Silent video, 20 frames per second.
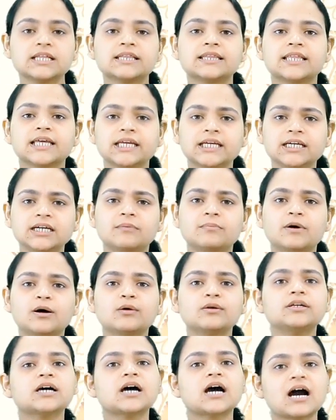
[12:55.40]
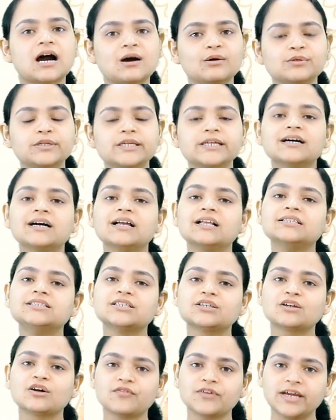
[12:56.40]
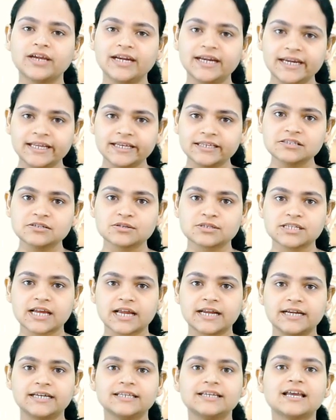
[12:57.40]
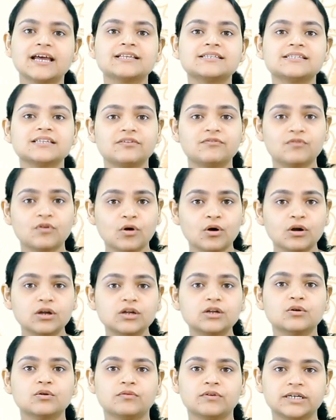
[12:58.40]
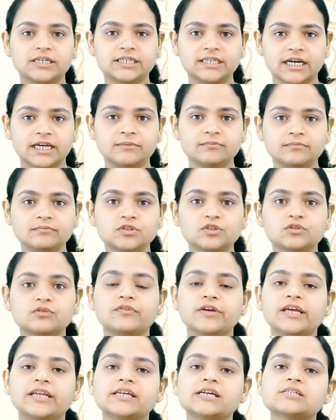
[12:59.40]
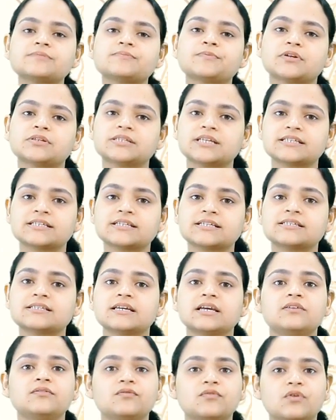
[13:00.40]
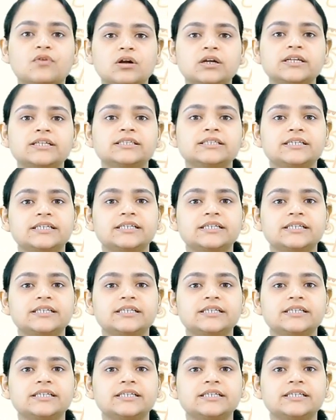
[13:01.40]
Think about how the culture of Indian society has evolved over time through various processes involved in the